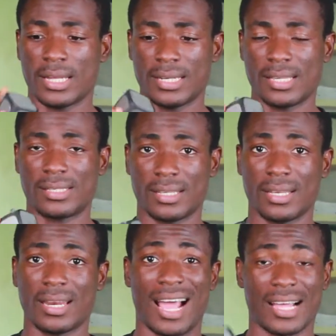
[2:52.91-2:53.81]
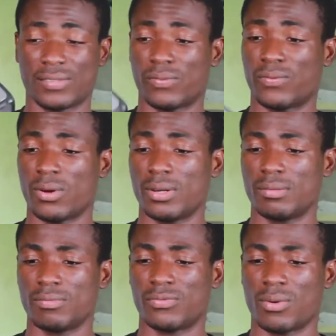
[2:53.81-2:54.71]
this thing has
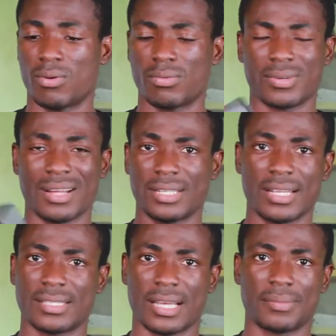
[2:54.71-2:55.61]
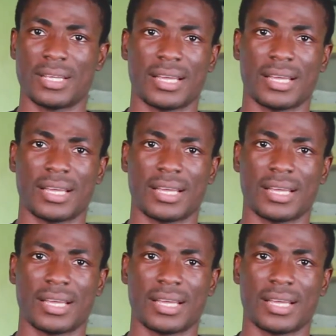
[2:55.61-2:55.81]
fallen for countless times,